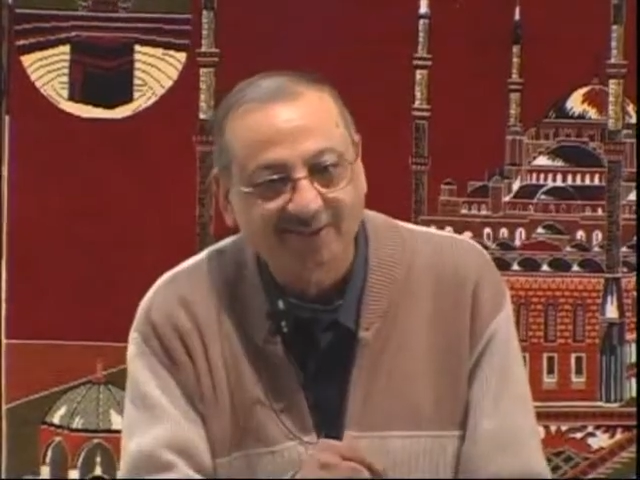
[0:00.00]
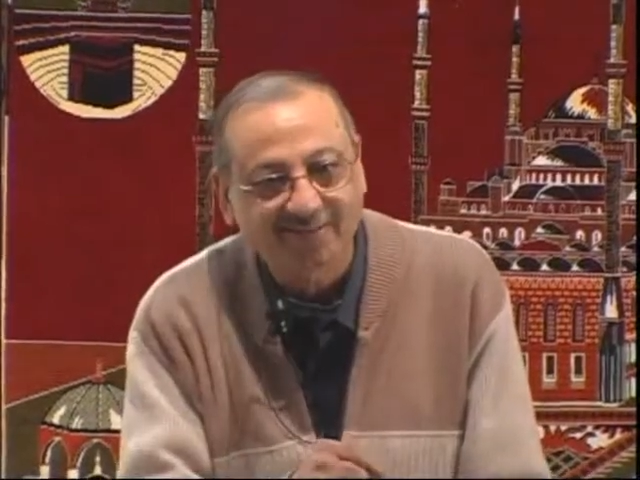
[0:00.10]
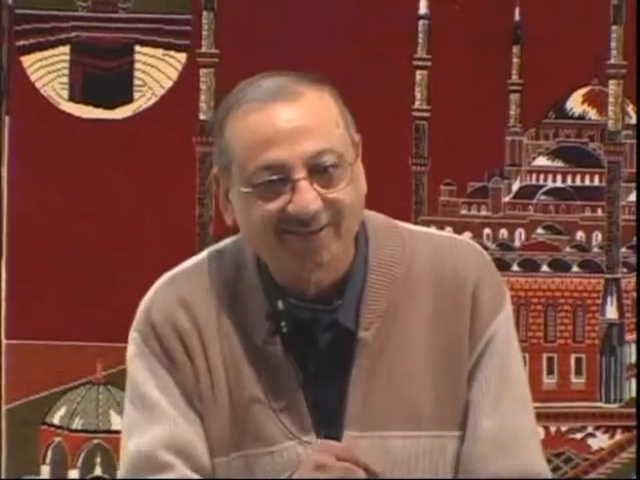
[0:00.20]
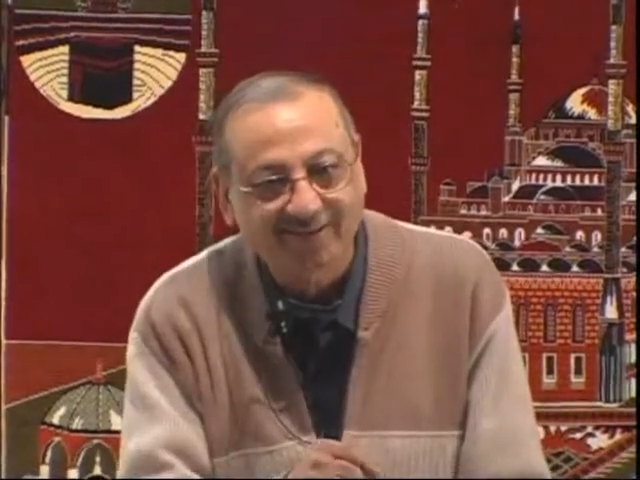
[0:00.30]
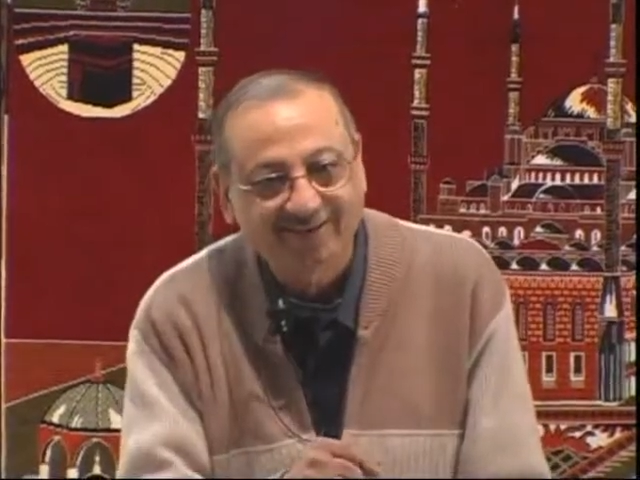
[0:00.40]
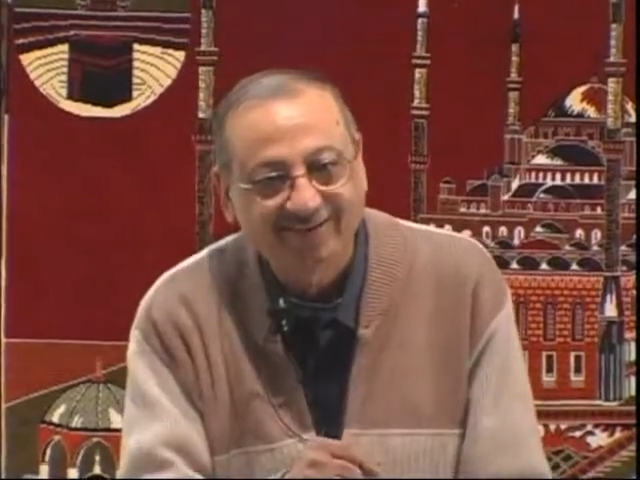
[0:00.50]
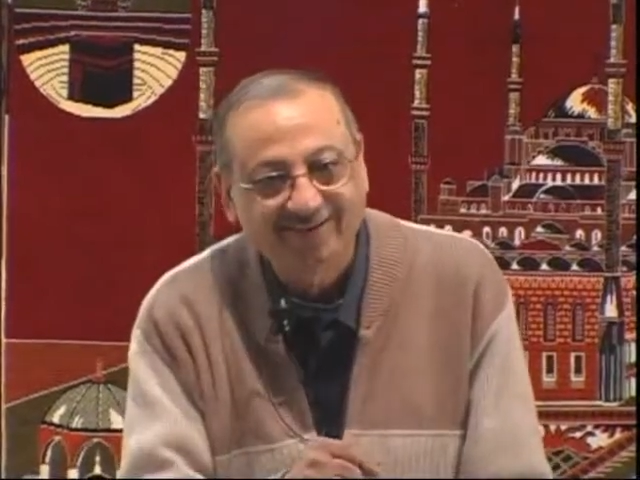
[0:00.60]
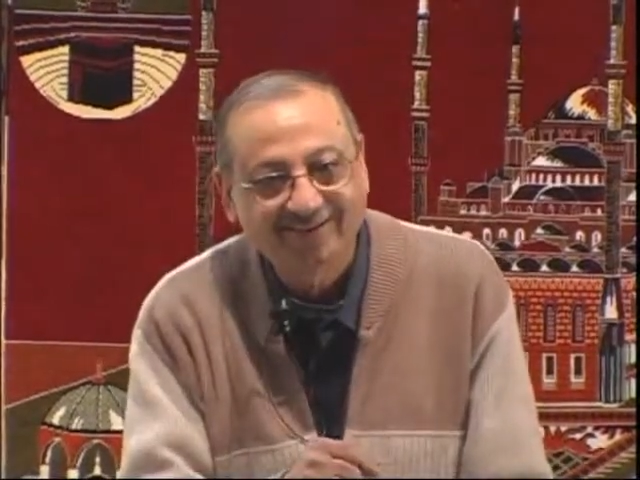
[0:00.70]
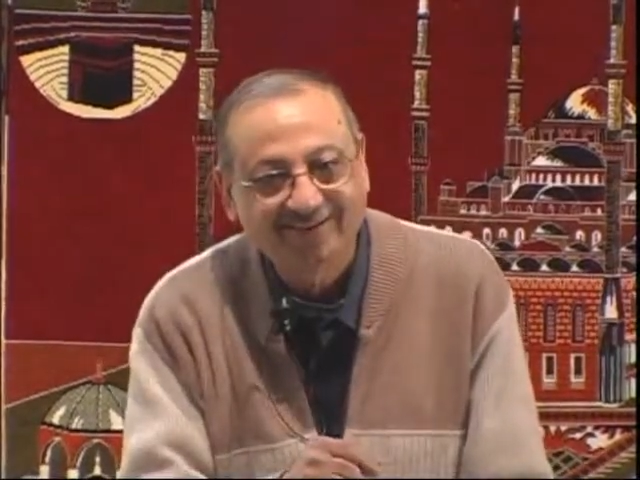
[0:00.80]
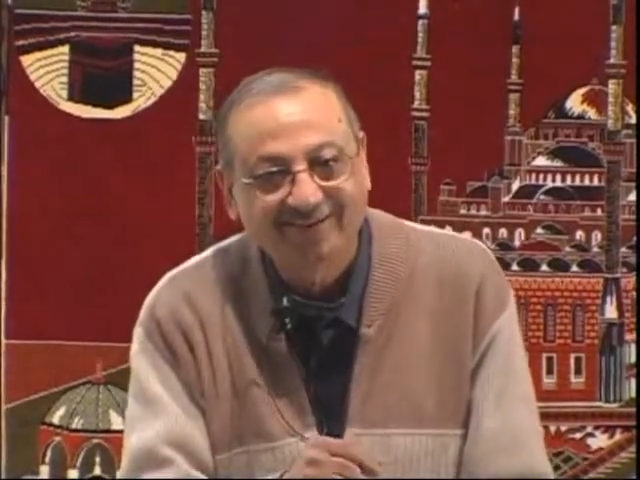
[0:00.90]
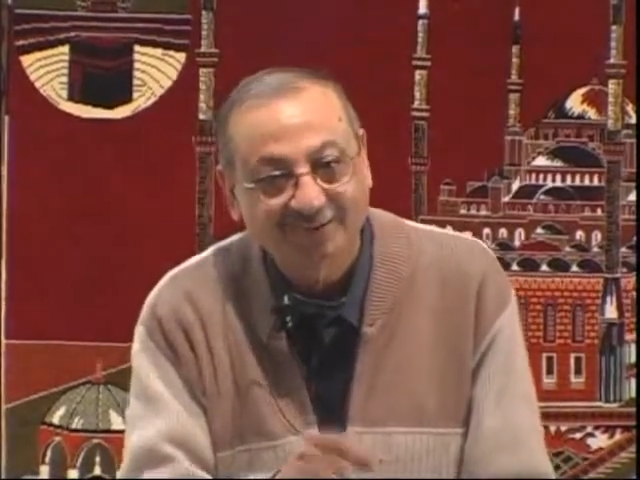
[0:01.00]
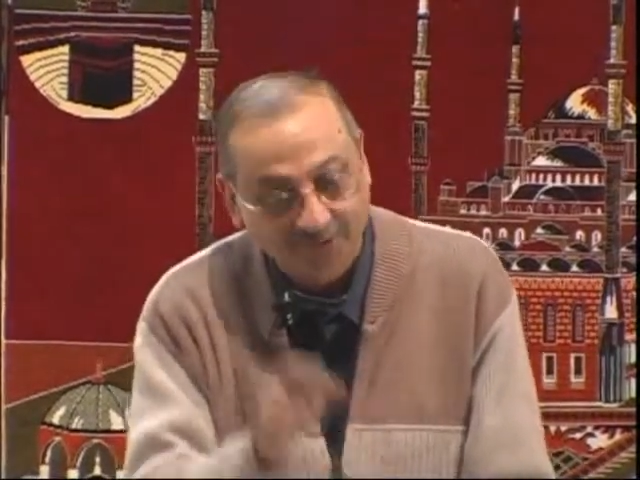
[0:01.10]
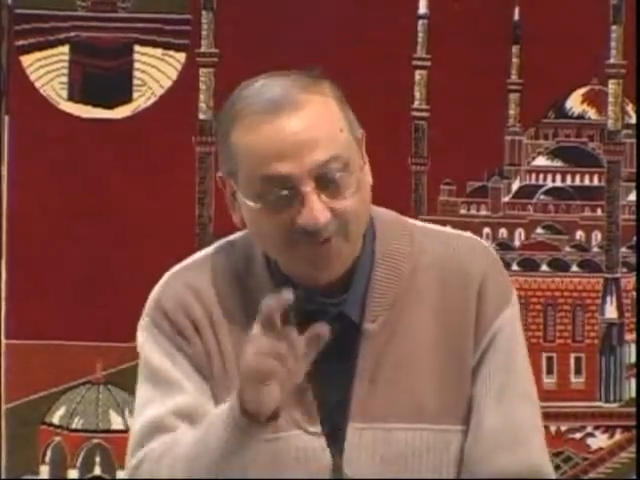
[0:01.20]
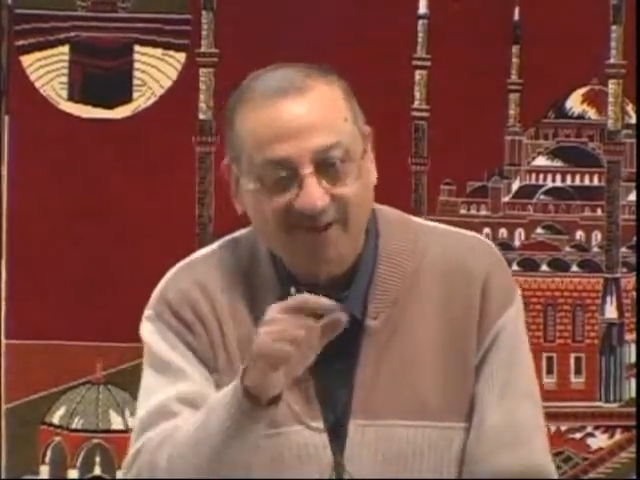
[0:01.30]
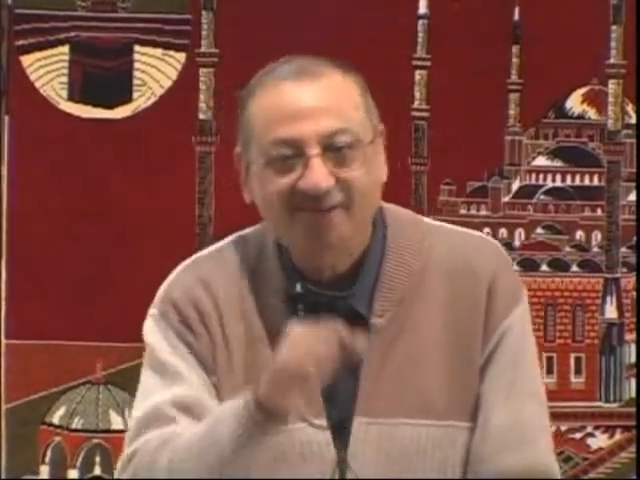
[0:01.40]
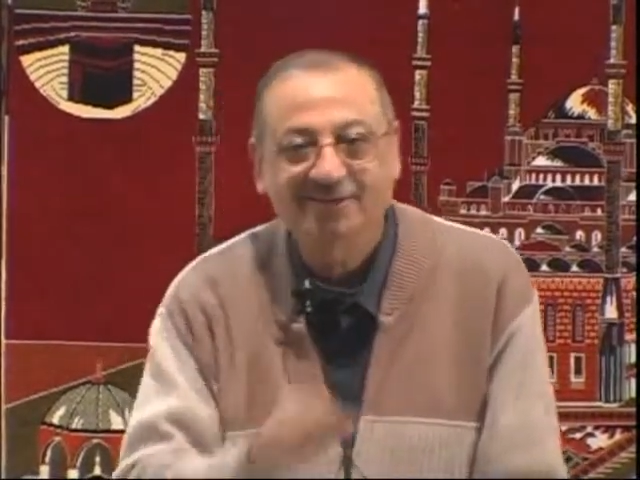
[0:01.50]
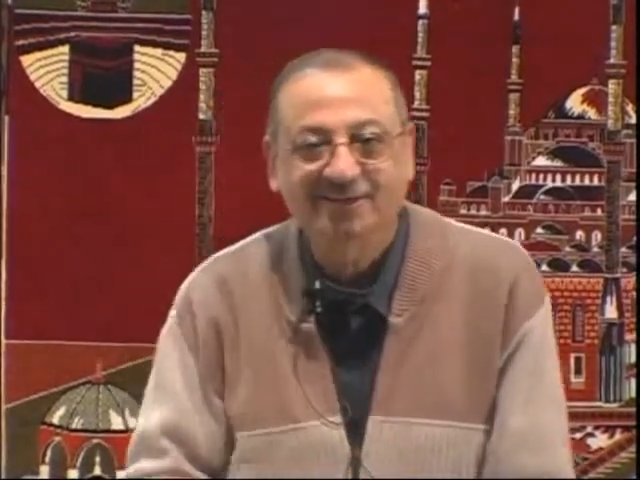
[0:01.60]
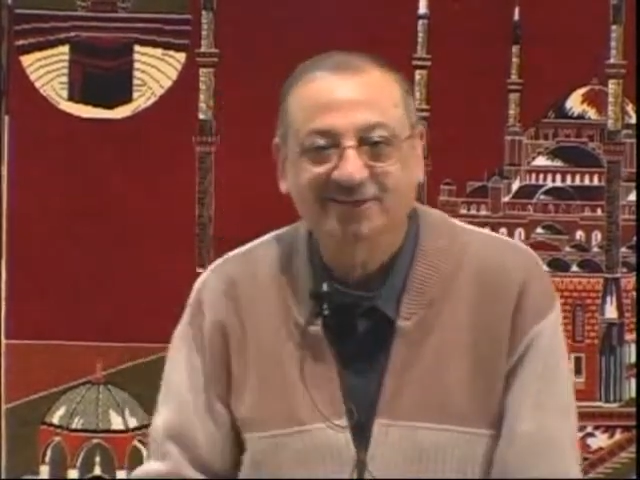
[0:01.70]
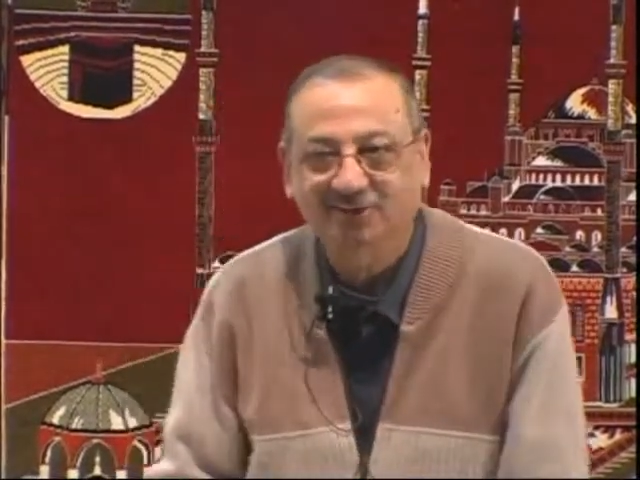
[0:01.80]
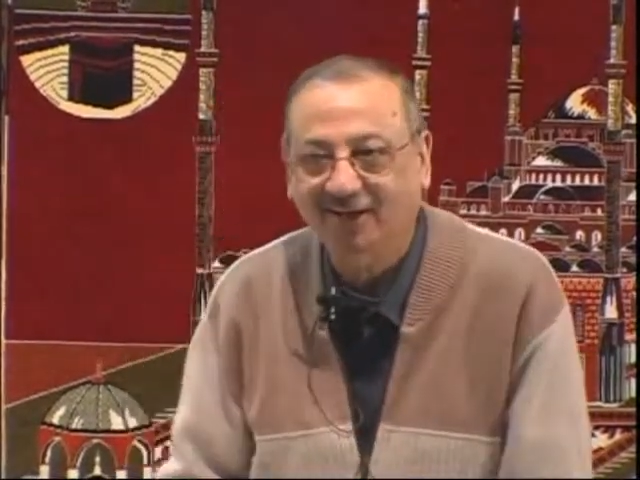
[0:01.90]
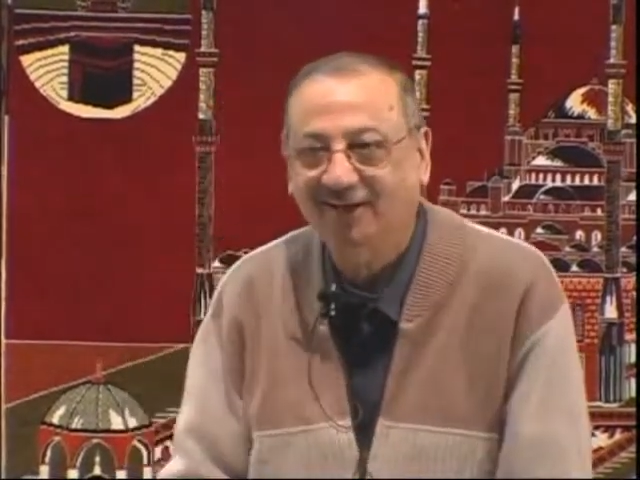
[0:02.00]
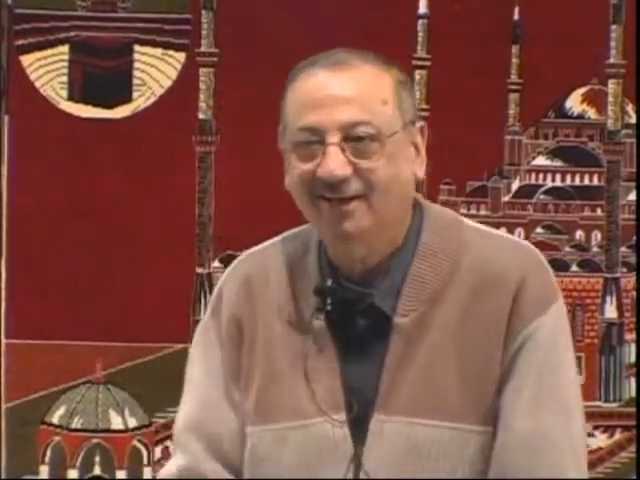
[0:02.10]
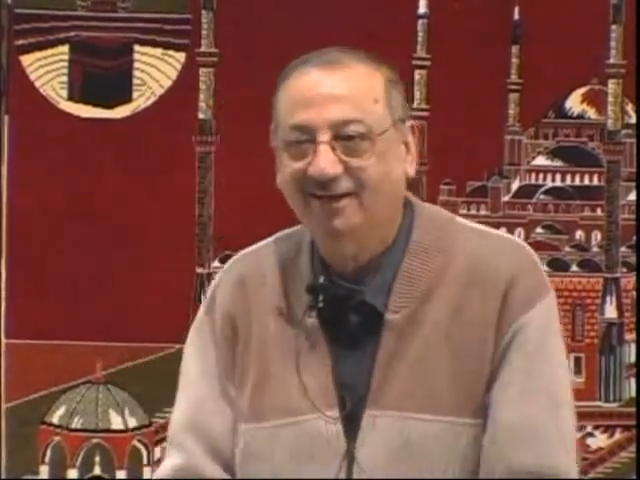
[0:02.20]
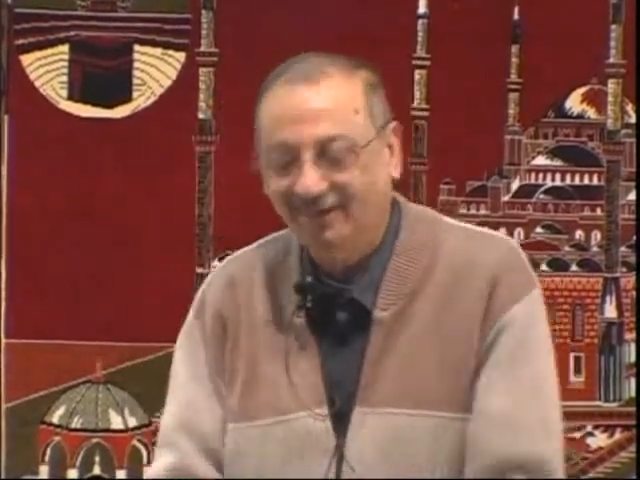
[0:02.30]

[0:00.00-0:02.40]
coming. You will love it, inshallah.